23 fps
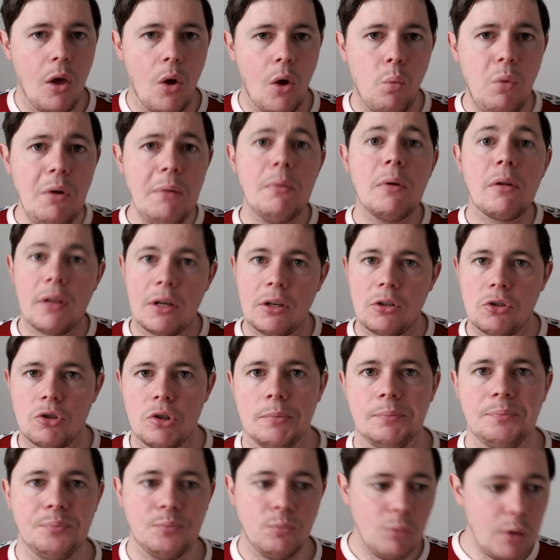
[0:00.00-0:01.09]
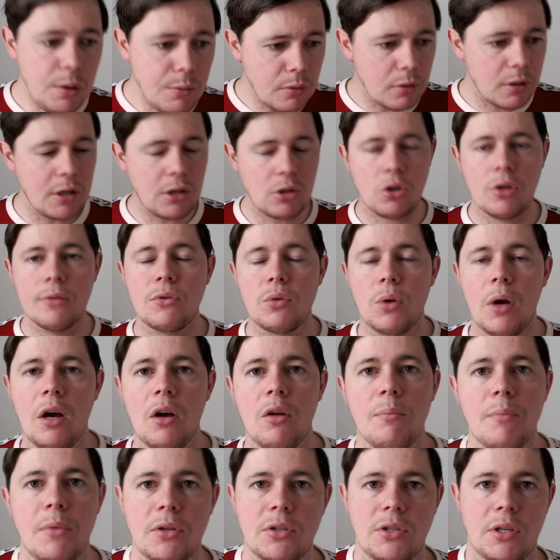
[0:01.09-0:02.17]
We were linked to him. 12
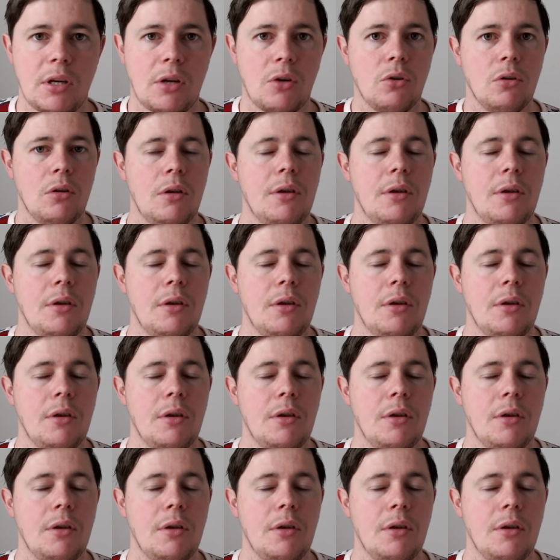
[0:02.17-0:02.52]
months ago,